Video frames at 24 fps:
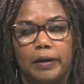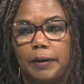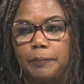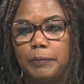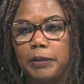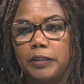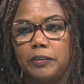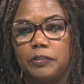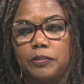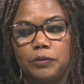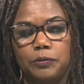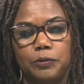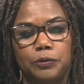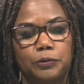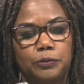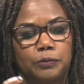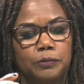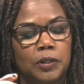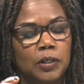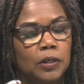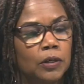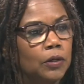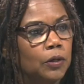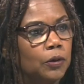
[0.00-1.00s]
I mean, through
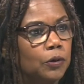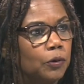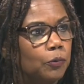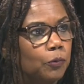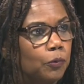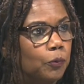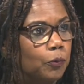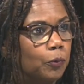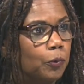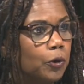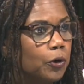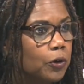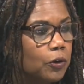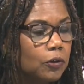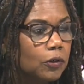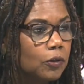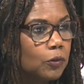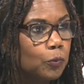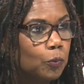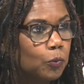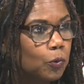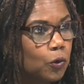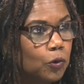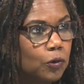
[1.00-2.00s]

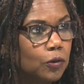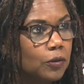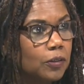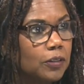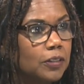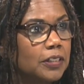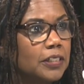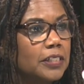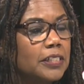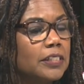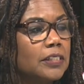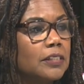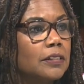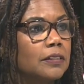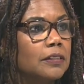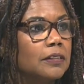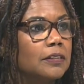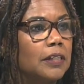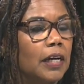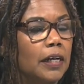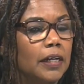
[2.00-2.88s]
world wars, yes.